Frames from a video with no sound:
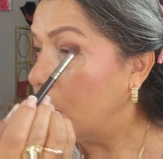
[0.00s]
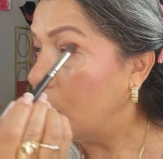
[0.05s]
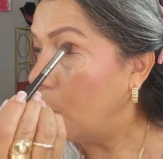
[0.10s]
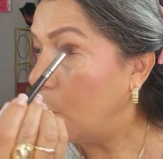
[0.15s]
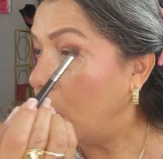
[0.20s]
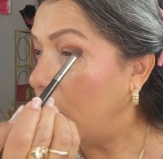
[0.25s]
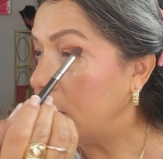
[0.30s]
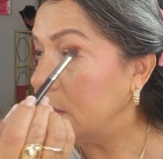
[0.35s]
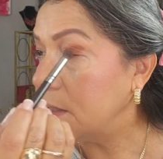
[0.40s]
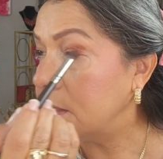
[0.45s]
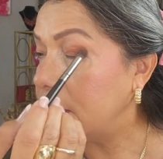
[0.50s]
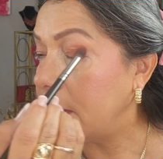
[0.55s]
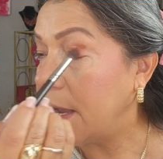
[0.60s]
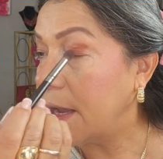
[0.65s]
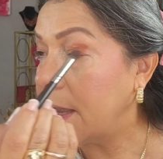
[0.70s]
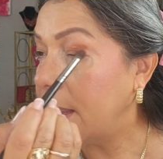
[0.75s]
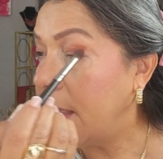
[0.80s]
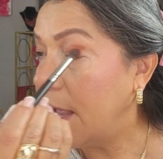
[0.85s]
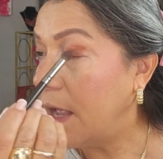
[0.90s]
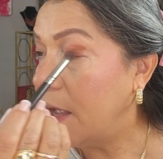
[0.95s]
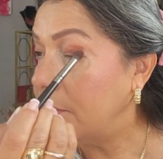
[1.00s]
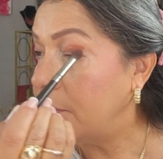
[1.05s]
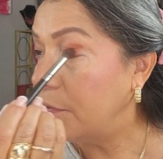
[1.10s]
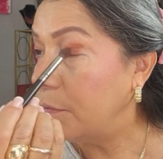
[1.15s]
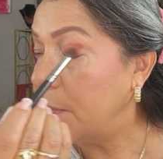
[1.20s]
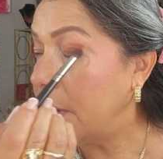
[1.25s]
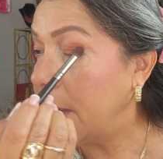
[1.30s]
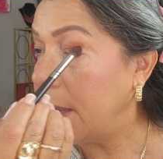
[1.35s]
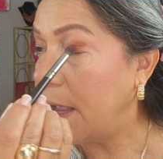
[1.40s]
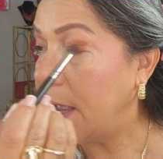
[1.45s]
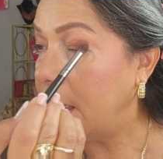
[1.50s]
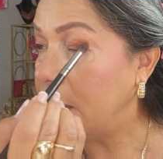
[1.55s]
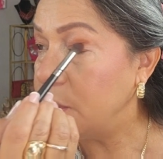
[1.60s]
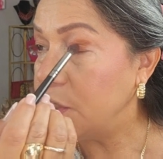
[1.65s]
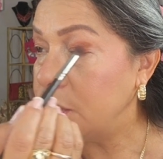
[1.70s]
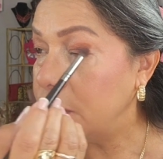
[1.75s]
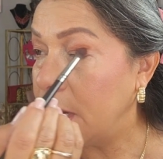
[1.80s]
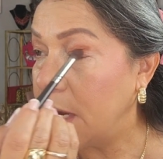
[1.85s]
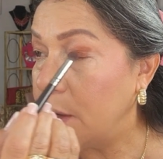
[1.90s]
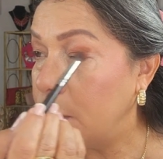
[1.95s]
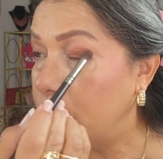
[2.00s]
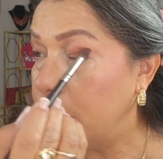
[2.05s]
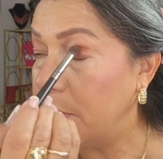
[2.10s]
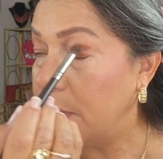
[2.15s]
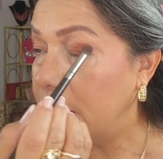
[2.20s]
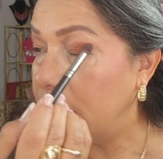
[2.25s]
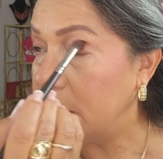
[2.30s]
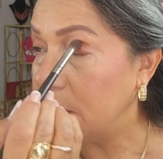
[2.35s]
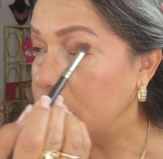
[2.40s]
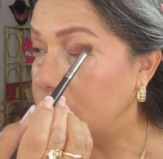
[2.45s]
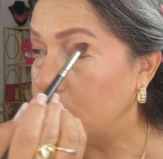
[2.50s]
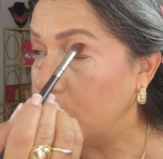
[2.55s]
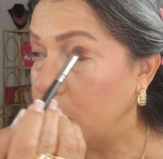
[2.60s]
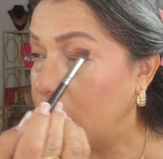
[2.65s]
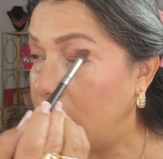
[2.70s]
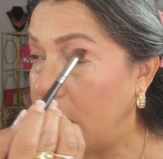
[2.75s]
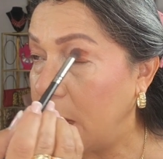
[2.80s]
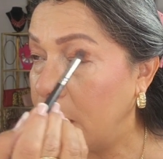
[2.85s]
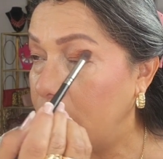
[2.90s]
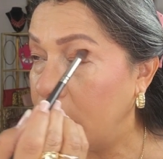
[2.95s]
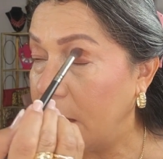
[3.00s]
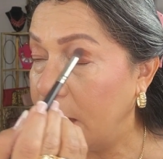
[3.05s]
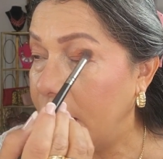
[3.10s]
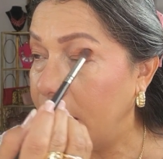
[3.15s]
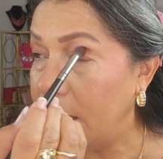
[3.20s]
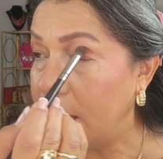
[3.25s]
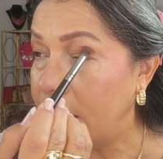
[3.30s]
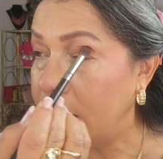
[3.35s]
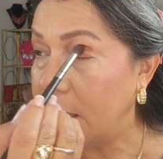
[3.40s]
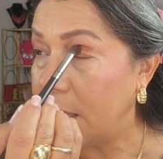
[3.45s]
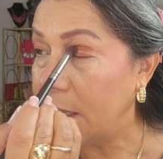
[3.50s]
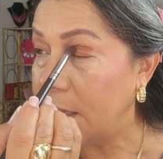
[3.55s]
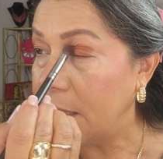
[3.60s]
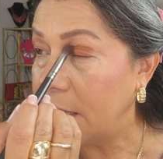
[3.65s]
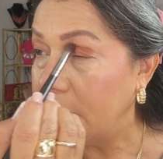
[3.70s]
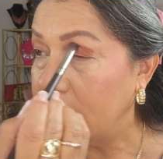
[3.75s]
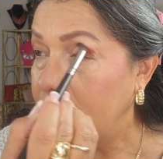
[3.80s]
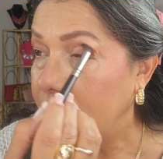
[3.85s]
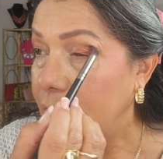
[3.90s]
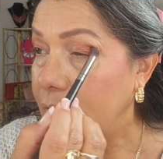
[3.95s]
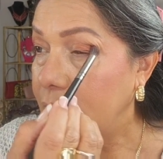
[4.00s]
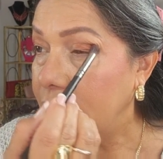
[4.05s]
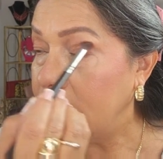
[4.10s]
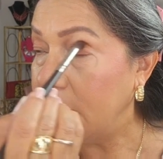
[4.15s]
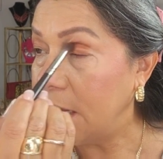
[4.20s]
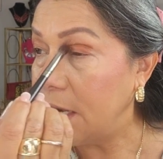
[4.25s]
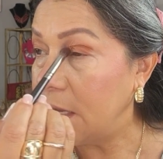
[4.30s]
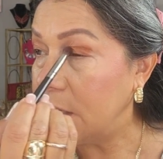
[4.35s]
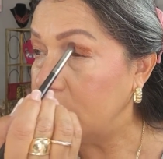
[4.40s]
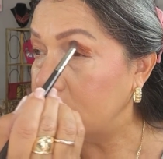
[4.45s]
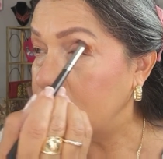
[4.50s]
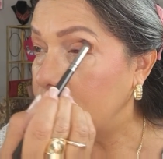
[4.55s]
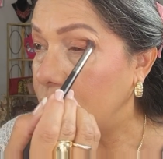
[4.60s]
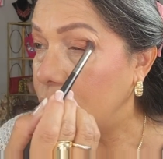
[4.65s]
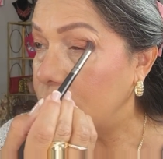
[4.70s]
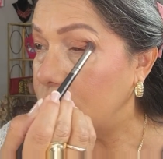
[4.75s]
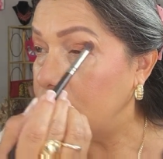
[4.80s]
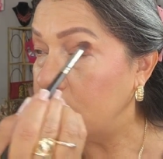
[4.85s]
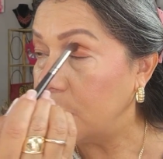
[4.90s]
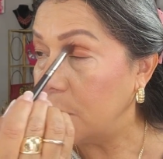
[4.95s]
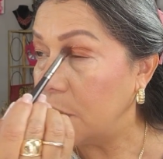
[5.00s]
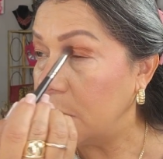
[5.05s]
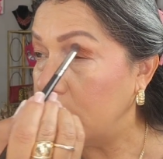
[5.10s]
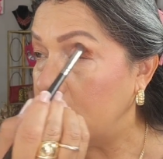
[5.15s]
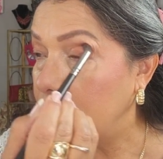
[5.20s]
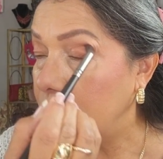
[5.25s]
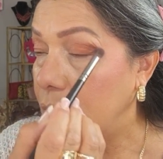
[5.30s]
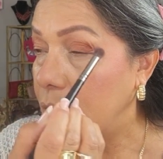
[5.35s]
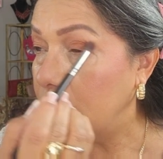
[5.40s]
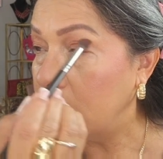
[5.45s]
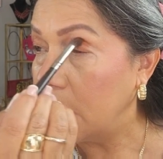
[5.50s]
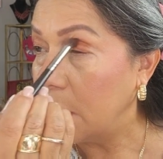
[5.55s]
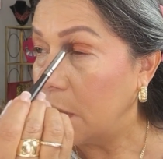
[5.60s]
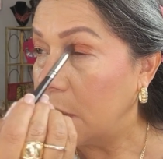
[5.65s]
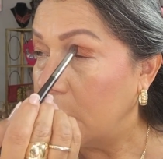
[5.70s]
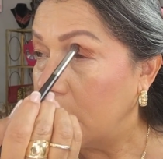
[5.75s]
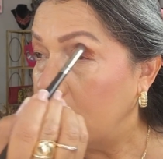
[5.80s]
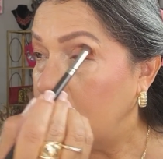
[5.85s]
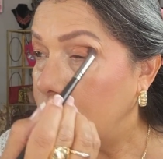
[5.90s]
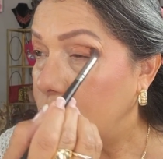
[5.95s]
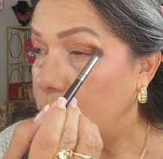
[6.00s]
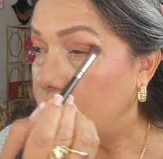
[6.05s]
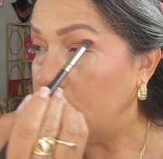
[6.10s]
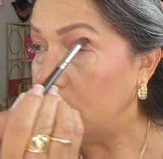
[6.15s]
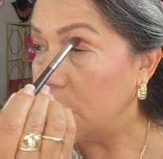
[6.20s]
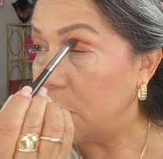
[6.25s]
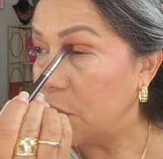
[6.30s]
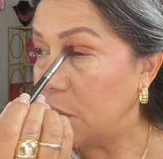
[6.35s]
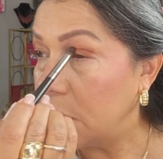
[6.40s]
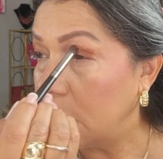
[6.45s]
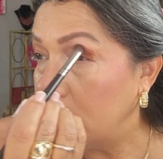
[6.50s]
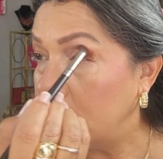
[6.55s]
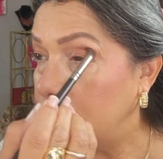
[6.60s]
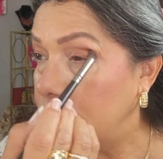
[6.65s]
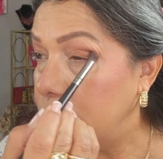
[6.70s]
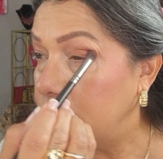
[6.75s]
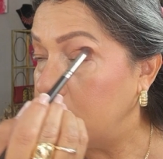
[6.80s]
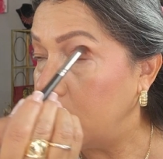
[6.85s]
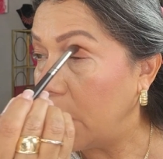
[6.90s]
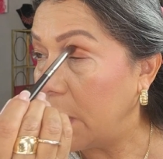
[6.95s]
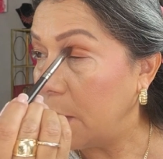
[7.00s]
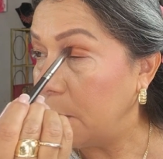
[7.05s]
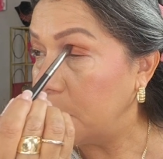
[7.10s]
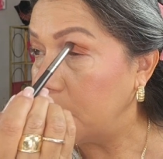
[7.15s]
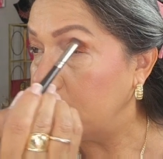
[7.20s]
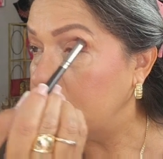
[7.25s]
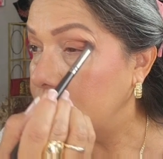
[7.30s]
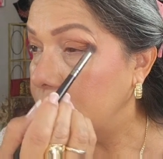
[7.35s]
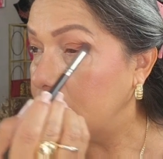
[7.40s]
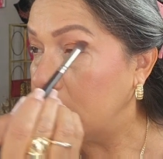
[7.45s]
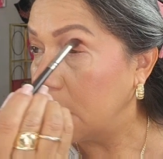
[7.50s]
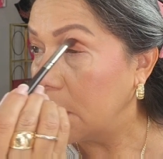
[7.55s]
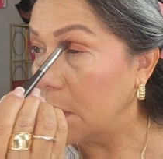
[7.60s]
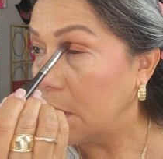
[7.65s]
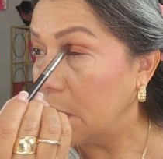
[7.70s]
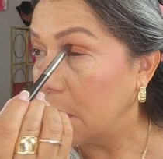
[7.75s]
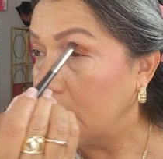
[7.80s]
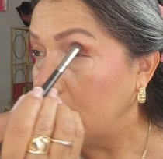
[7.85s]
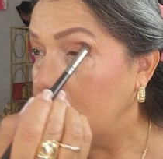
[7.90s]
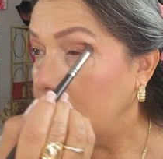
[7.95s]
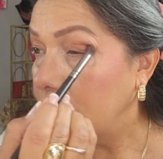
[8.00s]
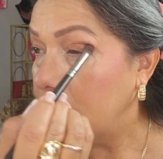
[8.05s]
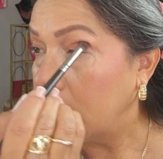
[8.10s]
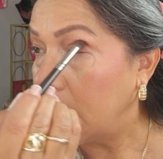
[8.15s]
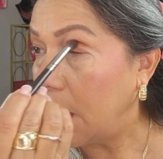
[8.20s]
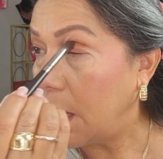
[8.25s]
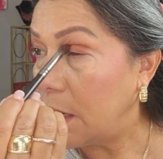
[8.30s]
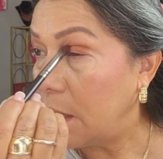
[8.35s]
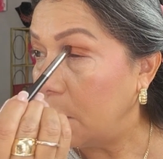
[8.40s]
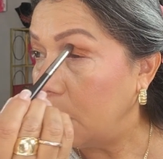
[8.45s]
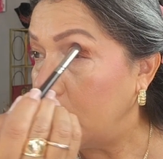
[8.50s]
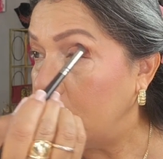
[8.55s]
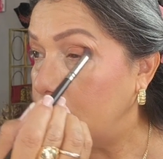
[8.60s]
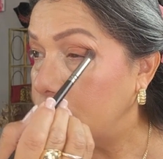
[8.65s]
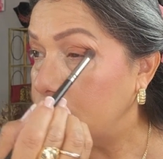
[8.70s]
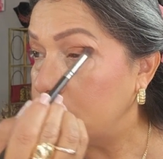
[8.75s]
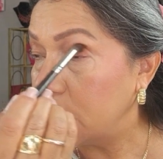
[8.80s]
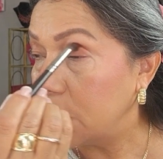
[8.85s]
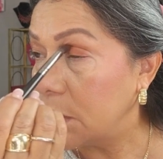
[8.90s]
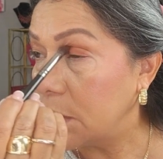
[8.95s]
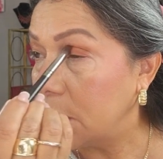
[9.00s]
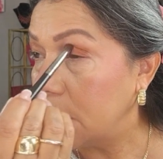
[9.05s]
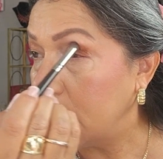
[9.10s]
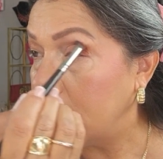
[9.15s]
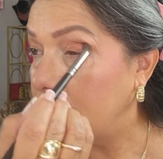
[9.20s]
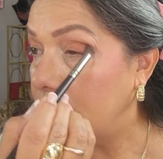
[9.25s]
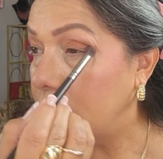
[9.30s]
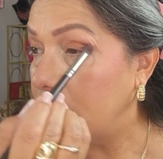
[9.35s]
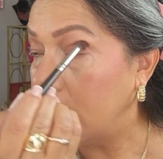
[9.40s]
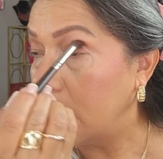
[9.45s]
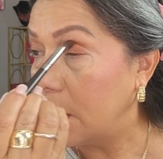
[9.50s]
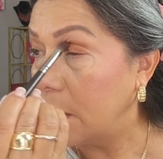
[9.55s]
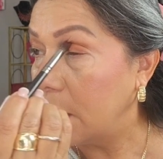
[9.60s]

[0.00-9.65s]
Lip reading: Once I have my eyeshadow placed where I like it, then I start doing the windshield wipes kind of motion there.